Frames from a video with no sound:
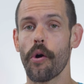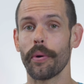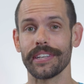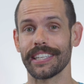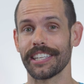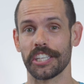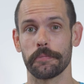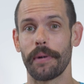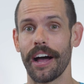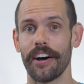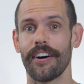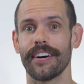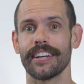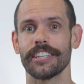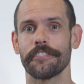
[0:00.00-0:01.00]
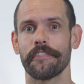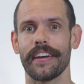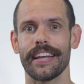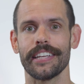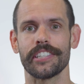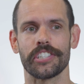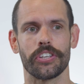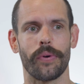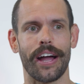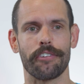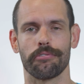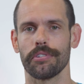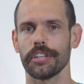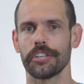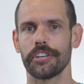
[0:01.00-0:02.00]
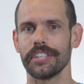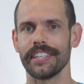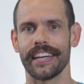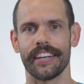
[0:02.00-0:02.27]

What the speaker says: always has a smile on his face, so I really couldn't